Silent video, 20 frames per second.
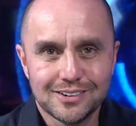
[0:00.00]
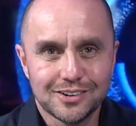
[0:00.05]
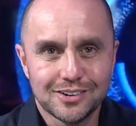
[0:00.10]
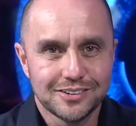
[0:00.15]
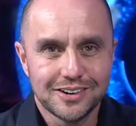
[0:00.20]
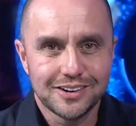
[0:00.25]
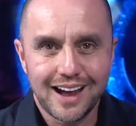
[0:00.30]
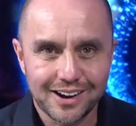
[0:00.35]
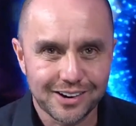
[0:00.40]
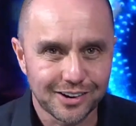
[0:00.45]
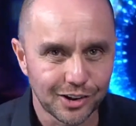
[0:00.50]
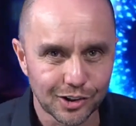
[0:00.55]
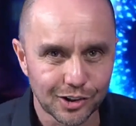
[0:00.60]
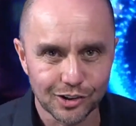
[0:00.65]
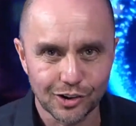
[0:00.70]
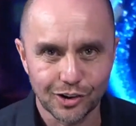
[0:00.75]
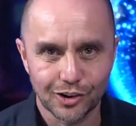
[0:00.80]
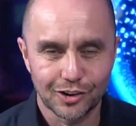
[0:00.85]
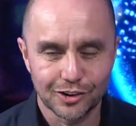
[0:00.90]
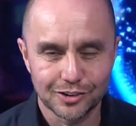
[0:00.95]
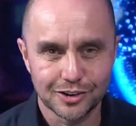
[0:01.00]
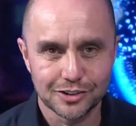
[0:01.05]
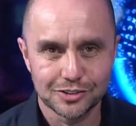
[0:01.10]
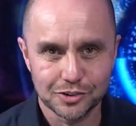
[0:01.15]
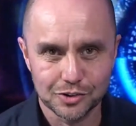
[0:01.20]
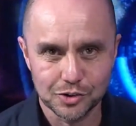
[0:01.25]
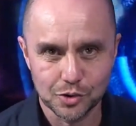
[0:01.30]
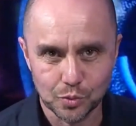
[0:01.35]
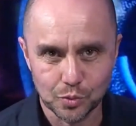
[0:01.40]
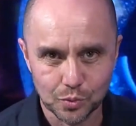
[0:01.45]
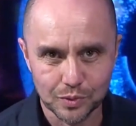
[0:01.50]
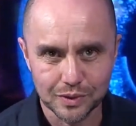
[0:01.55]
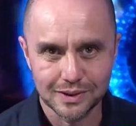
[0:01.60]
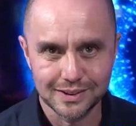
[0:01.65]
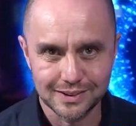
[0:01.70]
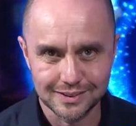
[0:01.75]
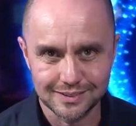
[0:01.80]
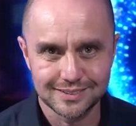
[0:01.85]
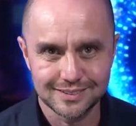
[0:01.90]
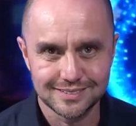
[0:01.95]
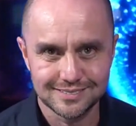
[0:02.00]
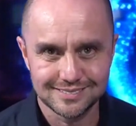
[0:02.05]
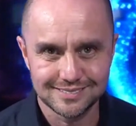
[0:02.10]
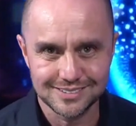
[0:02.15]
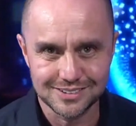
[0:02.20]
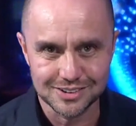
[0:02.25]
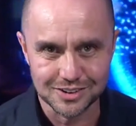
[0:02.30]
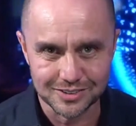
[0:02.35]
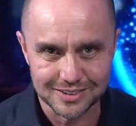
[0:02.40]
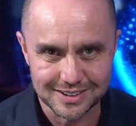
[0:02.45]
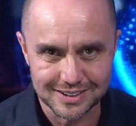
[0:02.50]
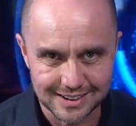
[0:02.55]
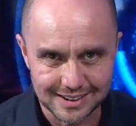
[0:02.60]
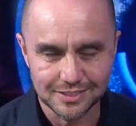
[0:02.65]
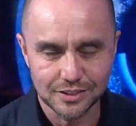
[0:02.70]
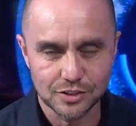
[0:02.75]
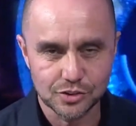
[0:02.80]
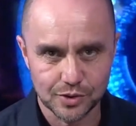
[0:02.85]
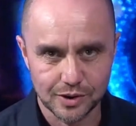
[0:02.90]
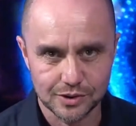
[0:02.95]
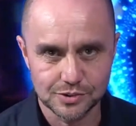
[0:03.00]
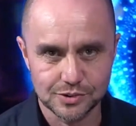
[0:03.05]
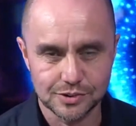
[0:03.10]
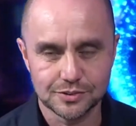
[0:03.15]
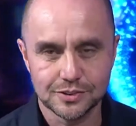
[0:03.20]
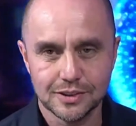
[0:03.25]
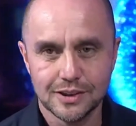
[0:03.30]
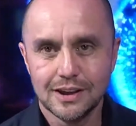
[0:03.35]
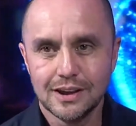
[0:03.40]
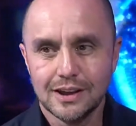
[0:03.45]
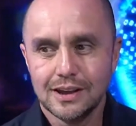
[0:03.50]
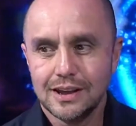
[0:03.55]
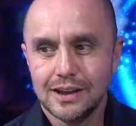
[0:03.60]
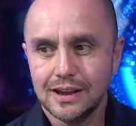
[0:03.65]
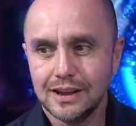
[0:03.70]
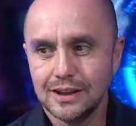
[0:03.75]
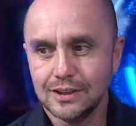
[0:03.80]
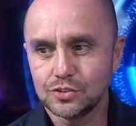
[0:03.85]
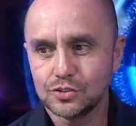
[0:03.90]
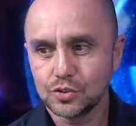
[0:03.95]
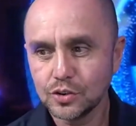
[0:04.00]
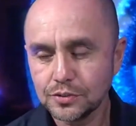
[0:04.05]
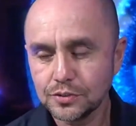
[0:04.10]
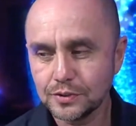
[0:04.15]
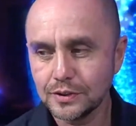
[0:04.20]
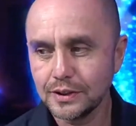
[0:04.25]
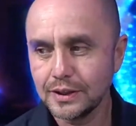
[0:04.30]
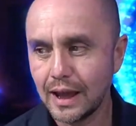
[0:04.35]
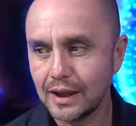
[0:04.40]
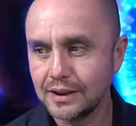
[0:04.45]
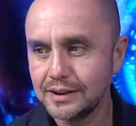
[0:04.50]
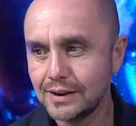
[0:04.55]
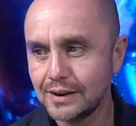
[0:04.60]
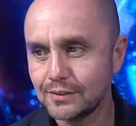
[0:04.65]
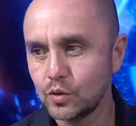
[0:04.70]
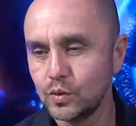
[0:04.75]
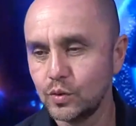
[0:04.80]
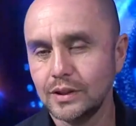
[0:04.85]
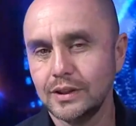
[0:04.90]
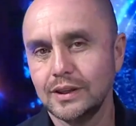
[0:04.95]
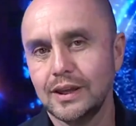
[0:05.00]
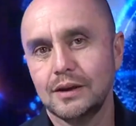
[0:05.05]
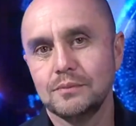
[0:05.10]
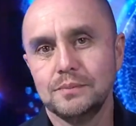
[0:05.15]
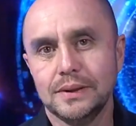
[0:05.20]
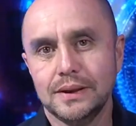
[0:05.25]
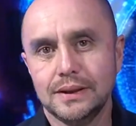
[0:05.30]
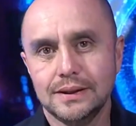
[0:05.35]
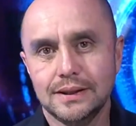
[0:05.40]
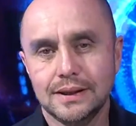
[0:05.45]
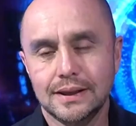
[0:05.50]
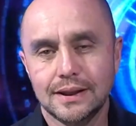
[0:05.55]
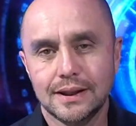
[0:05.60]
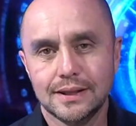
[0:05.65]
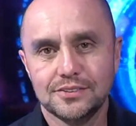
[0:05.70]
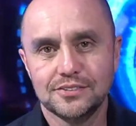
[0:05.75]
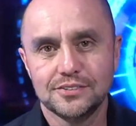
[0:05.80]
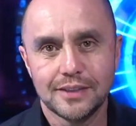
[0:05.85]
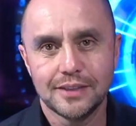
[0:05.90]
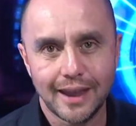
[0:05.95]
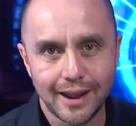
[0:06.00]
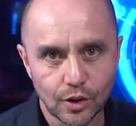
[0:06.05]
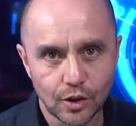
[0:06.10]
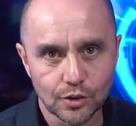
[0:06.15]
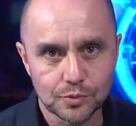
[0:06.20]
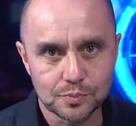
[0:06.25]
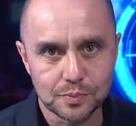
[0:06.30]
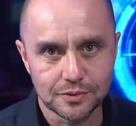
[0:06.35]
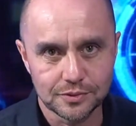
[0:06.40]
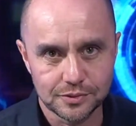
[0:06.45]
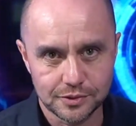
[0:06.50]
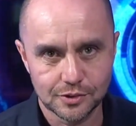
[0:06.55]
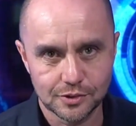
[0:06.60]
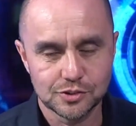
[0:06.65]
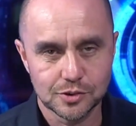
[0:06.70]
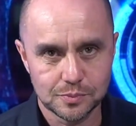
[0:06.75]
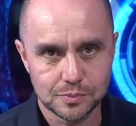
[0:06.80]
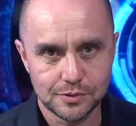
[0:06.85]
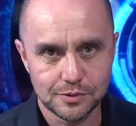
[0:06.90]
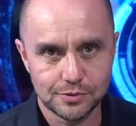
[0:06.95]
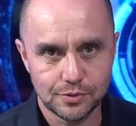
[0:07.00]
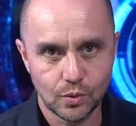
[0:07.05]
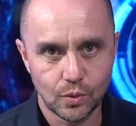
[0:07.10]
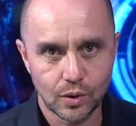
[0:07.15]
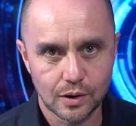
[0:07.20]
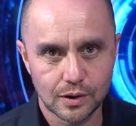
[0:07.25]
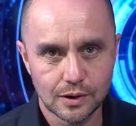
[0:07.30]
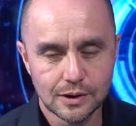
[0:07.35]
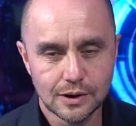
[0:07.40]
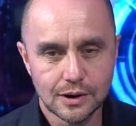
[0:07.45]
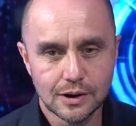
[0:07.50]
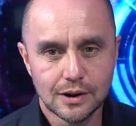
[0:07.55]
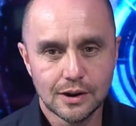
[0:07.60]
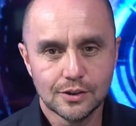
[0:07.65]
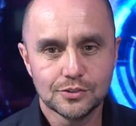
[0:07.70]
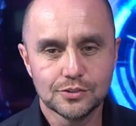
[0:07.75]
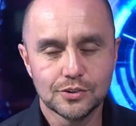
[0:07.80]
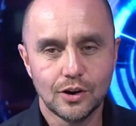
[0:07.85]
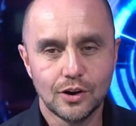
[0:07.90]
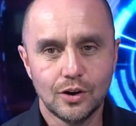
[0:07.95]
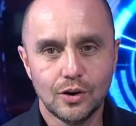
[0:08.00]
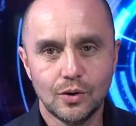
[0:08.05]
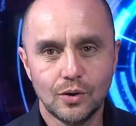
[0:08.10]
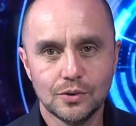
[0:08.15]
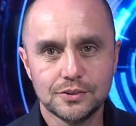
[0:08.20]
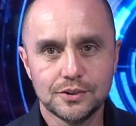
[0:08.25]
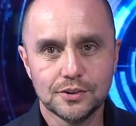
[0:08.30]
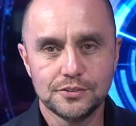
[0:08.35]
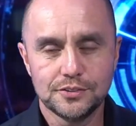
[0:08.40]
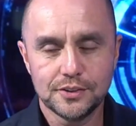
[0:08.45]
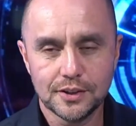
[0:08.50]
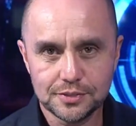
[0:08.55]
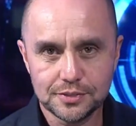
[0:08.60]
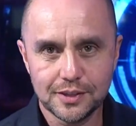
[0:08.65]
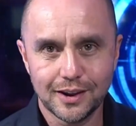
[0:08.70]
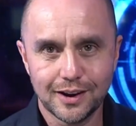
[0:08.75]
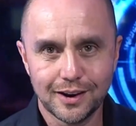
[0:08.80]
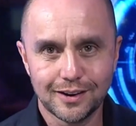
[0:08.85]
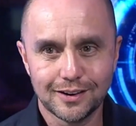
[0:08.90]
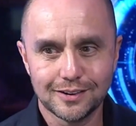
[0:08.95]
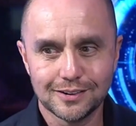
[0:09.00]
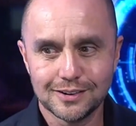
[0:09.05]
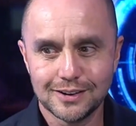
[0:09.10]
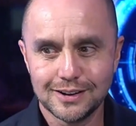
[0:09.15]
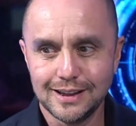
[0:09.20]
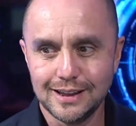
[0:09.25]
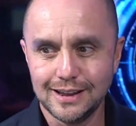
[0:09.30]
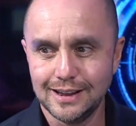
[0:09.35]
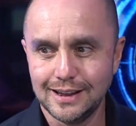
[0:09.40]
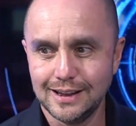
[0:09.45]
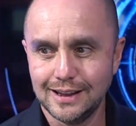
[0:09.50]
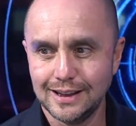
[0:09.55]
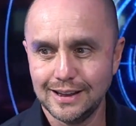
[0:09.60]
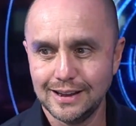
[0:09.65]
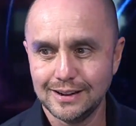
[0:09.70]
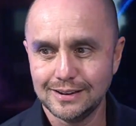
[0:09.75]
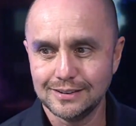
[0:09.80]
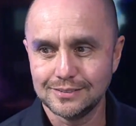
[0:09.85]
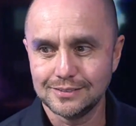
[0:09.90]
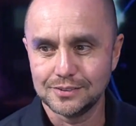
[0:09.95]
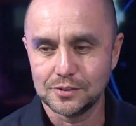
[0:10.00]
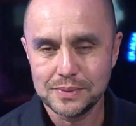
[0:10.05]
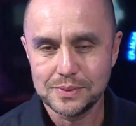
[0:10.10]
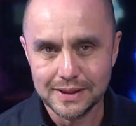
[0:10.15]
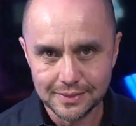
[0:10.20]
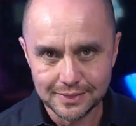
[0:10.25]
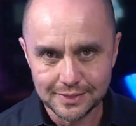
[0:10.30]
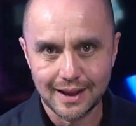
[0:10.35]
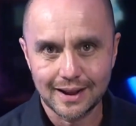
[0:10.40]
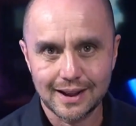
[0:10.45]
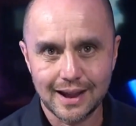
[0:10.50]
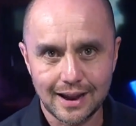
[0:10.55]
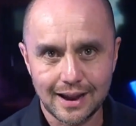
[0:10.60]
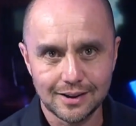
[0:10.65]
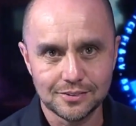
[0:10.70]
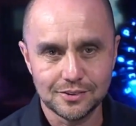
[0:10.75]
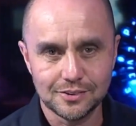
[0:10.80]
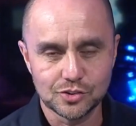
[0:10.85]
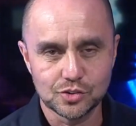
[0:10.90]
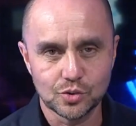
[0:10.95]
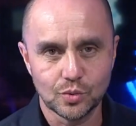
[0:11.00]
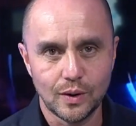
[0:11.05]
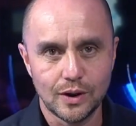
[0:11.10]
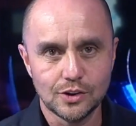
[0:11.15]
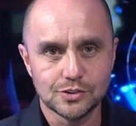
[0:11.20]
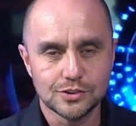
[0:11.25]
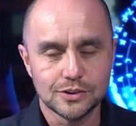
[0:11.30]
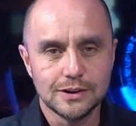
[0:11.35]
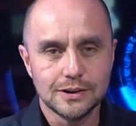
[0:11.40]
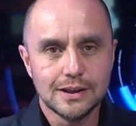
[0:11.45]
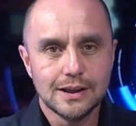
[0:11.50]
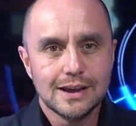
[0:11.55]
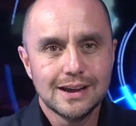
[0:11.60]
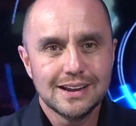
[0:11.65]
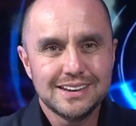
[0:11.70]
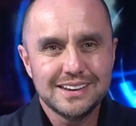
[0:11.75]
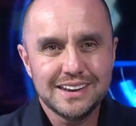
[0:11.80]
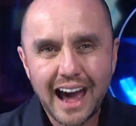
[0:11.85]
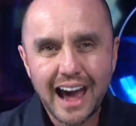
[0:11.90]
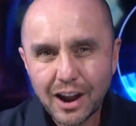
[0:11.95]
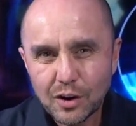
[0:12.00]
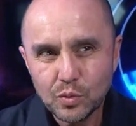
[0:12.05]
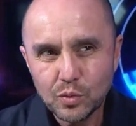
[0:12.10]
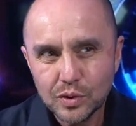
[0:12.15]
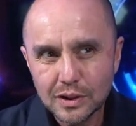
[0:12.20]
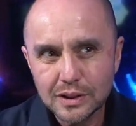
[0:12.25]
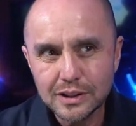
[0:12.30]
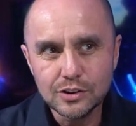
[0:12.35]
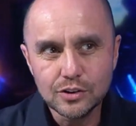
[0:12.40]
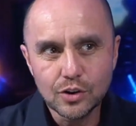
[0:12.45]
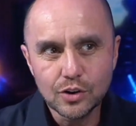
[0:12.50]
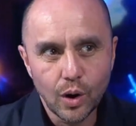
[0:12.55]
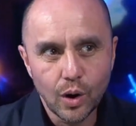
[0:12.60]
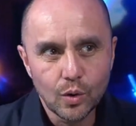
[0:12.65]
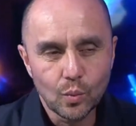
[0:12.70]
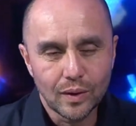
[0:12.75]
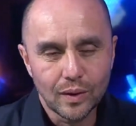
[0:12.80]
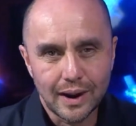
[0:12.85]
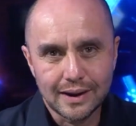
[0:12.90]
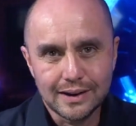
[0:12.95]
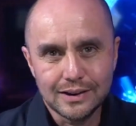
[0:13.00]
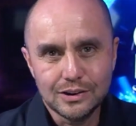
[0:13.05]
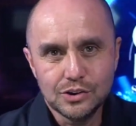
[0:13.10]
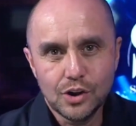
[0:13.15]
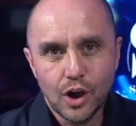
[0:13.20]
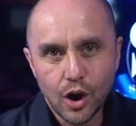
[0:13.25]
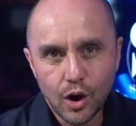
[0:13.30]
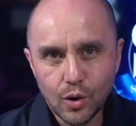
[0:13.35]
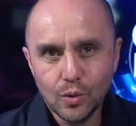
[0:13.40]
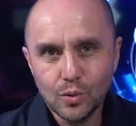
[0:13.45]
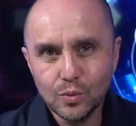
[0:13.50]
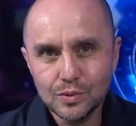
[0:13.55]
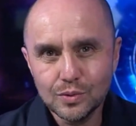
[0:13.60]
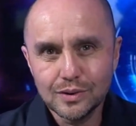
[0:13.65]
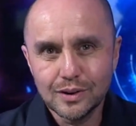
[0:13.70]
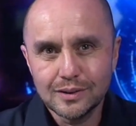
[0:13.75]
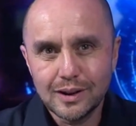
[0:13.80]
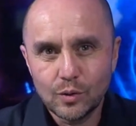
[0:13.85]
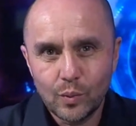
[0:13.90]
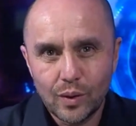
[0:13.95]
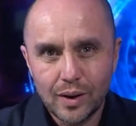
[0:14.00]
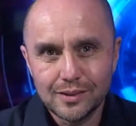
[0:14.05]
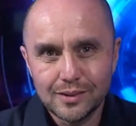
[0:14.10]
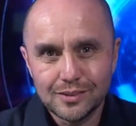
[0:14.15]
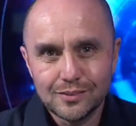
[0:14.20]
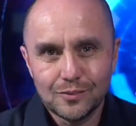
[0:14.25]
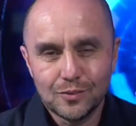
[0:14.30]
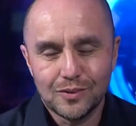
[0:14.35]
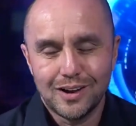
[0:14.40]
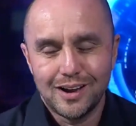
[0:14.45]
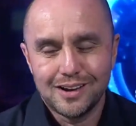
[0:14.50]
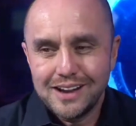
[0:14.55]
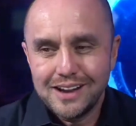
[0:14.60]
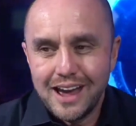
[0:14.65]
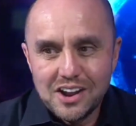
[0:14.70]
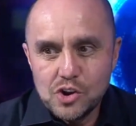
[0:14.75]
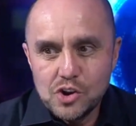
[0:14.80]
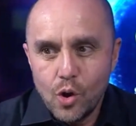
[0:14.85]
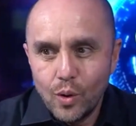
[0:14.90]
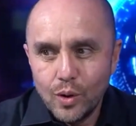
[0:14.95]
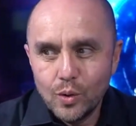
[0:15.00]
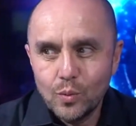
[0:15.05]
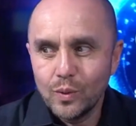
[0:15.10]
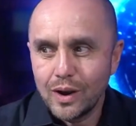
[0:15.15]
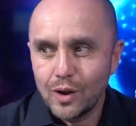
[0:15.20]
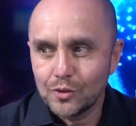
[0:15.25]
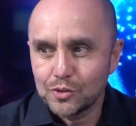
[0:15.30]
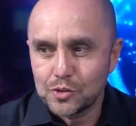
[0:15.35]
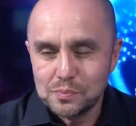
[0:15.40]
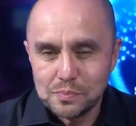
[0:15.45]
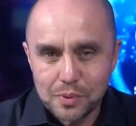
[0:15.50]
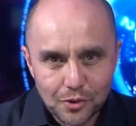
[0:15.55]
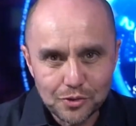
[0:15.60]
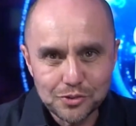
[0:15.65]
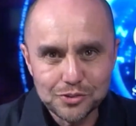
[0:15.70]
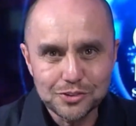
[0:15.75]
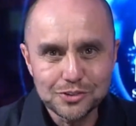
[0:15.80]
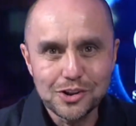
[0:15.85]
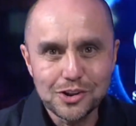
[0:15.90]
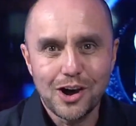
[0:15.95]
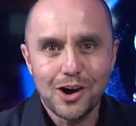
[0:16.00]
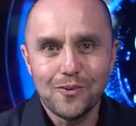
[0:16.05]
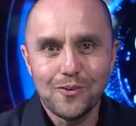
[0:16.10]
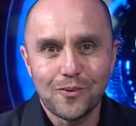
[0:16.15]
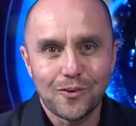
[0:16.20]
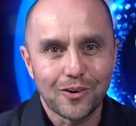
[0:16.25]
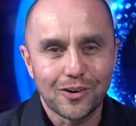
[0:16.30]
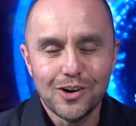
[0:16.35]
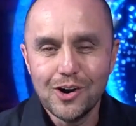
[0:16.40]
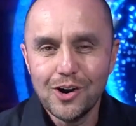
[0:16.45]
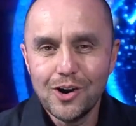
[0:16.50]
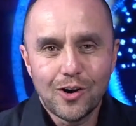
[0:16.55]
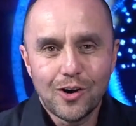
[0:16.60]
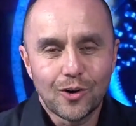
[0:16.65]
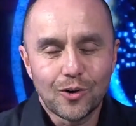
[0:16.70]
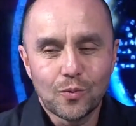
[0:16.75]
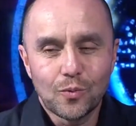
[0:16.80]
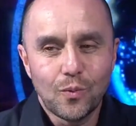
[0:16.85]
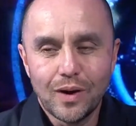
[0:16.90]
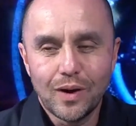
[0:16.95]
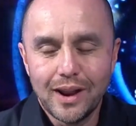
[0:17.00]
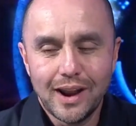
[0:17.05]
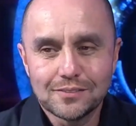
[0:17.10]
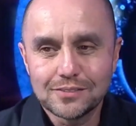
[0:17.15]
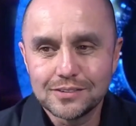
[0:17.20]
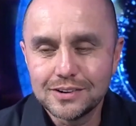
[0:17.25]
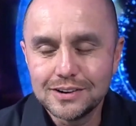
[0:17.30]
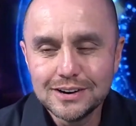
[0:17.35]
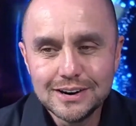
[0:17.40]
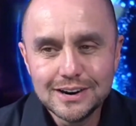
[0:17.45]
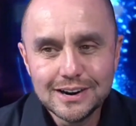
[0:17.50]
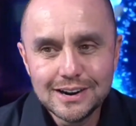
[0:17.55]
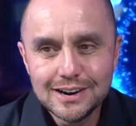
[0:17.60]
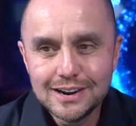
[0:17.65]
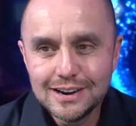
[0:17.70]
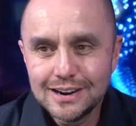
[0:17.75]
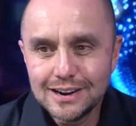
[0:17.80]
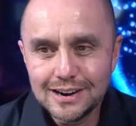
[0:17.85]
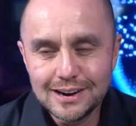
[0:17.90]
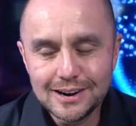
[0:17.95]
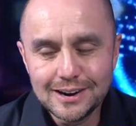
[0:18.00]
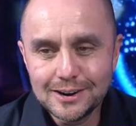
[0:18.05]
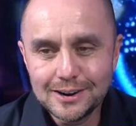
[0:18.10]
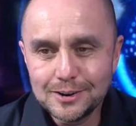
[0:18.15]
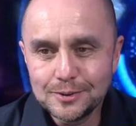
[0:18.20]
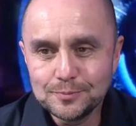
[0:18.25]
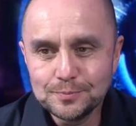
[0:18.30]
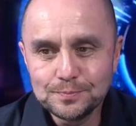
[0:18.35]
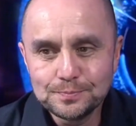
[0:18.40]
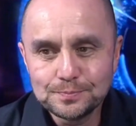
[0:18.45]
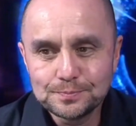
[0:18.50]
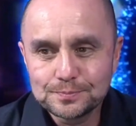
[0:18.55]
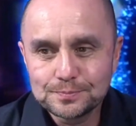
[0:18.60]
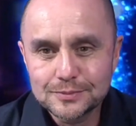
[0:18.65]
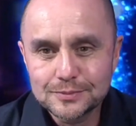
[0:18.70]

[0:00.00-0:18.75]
You're not going to learn until you really you know get in the trenches and truthfully i never really have been in a sales position before so to sit there and to be in that kind of situation, not really knowing what I know, you know, not what I, not knowing what I was supposed to know or or whatever, um,